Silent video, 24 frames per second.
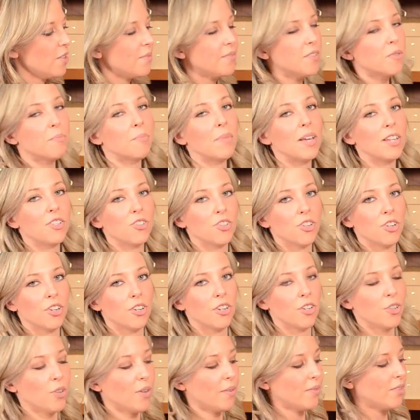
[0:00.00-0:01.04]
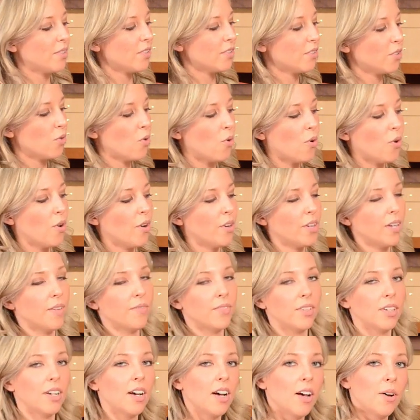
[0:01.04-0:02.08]
measure and you have to score and you have
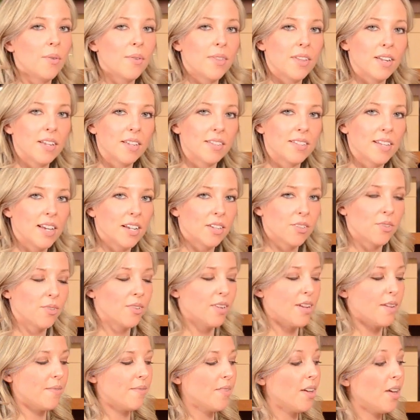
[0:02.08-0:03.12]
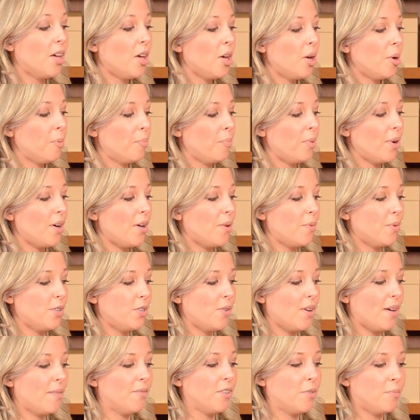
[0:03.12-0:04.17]
to cut with an X-Acto knife. But when
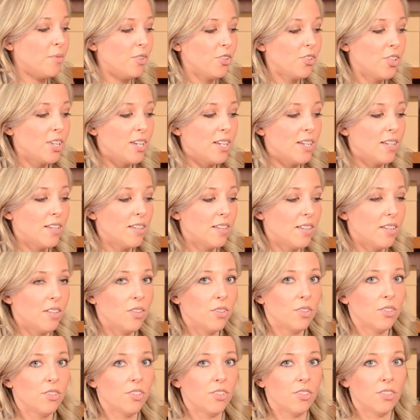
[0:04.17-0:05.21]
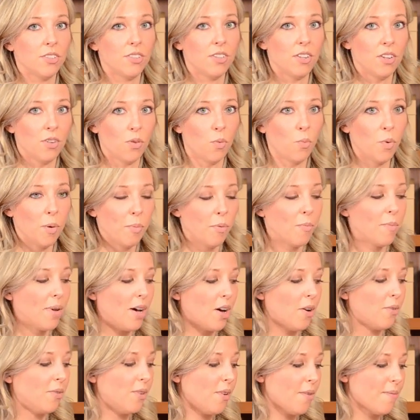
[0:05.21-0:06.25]
you have your machine, you can just whip them
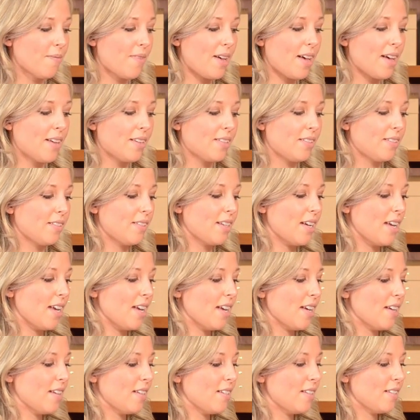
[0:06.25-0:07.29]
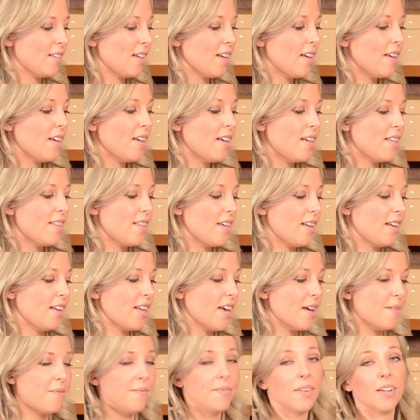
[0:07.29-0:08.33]
out real fast and then
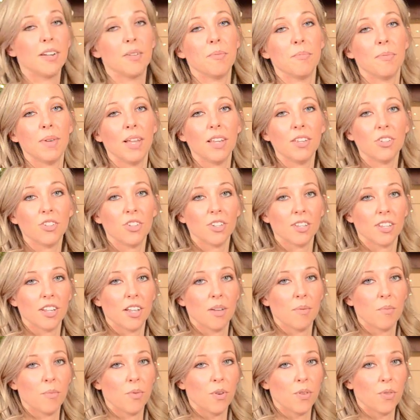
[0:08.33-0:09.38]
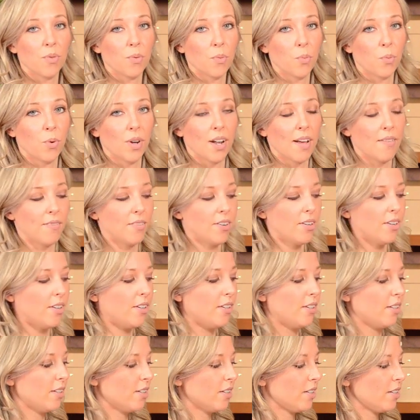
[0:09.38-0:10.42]
have fun embellishing them with
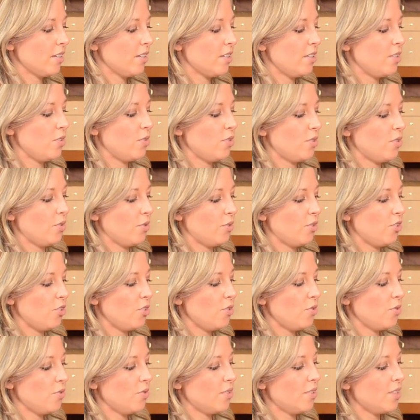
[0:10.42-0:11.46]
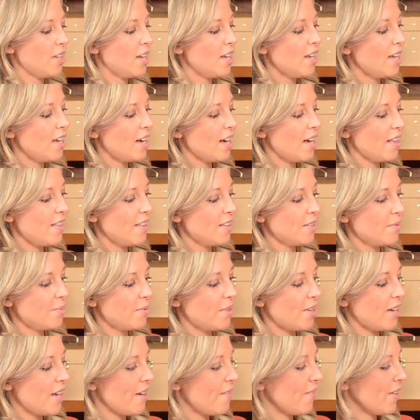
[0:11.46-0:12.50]
whatever you so choose. On this
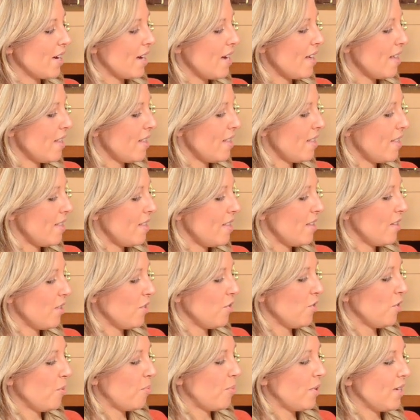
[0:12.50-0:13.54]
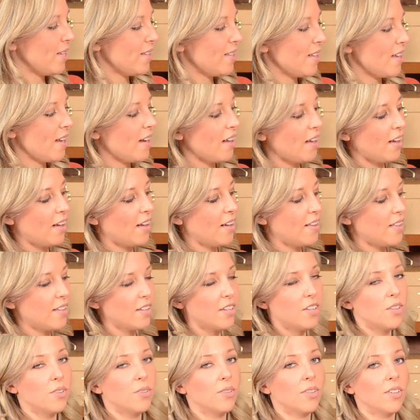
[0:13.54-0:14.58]
one I've got the cool poinsettia and the
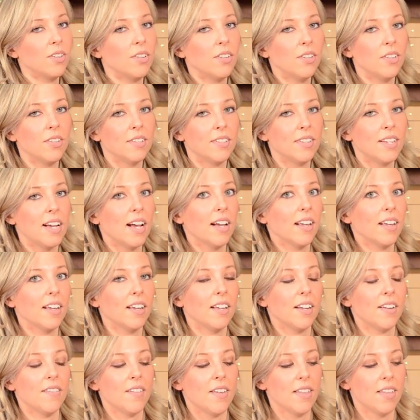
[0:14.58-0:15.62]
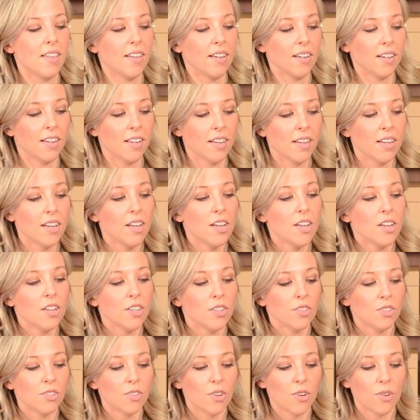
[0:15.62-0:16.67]
cute little stocking and everything.
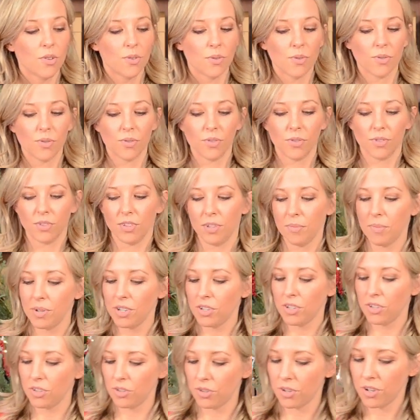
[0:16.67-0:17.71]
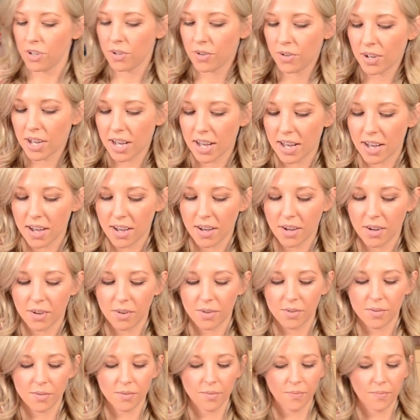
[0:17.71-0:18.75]
So let me show you how